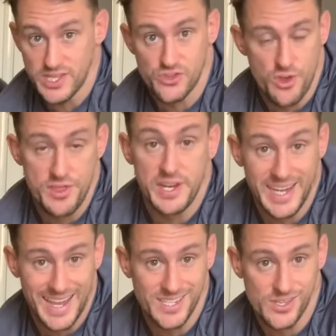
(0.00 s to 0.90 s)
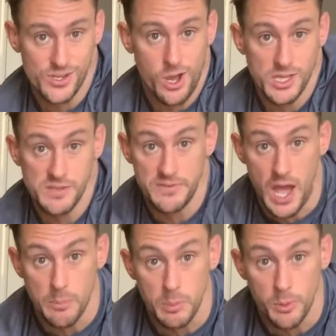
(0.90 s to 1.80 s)
strengthening exercise of your
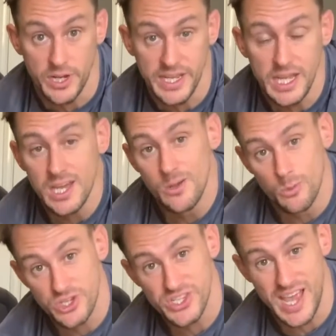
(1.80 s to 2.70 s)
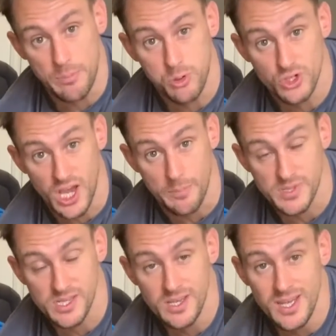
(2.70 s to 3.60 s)
upper body, which is our push-ups.